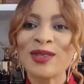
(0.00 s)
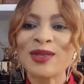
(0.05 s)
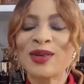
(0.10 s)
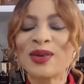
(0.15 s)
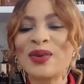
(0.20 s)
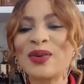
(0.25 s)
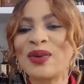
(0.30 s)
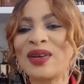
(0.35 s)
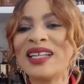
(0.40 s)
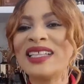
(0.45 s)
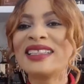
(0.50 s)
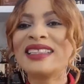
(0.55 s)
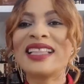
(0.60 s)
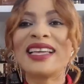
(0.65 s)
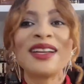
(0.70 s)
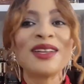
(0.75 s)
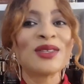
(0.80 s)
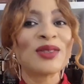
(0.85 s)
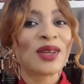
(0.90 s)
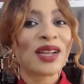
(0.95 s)
So
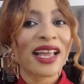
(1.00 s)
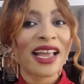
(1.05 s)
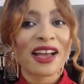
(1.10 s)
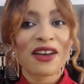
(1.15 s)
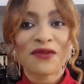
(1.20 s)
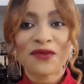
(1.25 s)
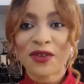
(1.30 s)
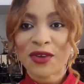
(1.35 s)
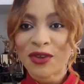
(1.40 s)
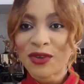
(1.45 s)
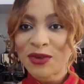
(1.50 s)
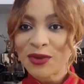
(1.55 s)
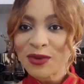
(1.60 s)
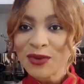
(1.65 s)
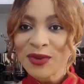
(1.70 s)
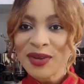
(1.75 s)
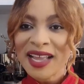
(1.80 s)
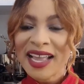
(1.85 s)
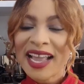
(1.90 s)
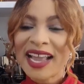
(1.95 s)
that is all I have for
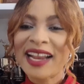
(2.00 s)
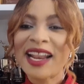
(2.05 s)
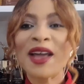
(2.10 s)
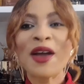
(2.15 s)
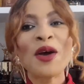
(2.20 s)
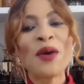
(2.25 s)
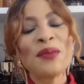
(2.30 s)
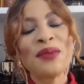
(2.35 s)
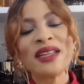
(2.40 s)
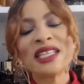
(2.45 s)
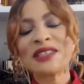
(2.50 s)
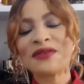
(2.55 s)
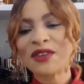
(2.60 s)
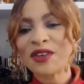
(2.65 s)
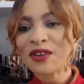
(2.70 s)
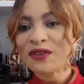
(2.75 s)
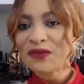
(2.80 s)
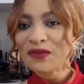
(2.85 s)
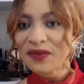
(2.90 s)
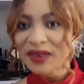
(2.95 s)
you, and I hope this
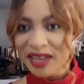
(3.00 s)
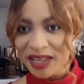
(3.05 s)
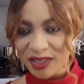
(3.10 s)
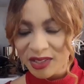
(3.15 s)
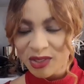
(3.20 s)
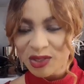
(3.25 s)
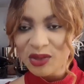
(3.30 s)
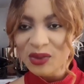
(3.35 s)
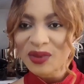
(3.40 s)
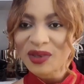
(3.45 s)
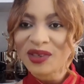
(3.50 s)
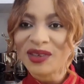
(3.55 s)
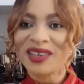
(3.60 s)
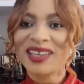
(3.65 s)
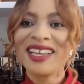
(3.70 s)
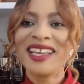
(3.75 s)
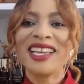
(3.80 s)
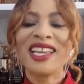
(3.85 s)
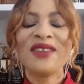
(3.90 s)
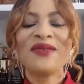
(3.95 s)
video finds you well.